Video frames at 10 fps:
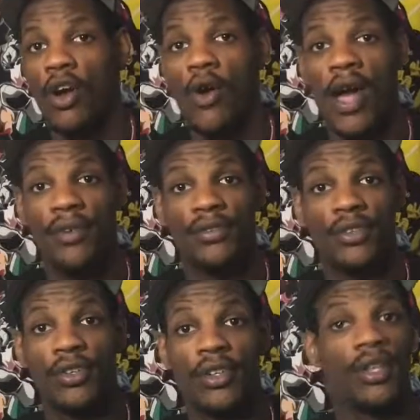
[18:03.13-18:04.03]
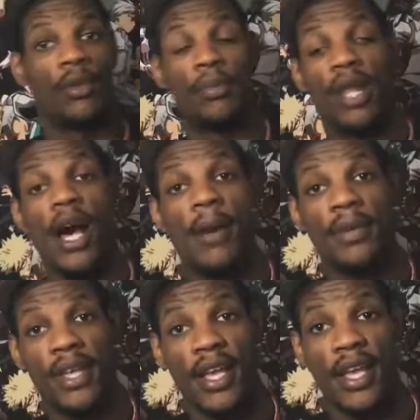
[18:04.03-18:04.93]
go after the Blob
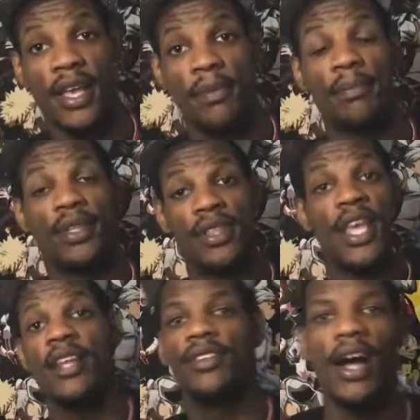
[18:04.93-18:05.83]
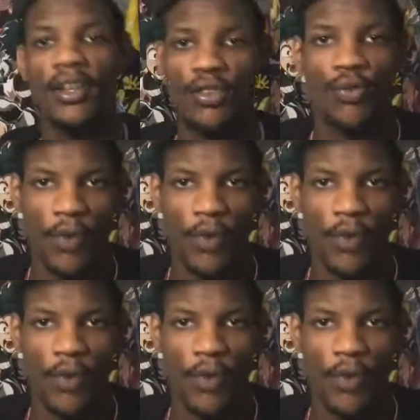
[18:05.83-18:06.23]
again, but then Dr.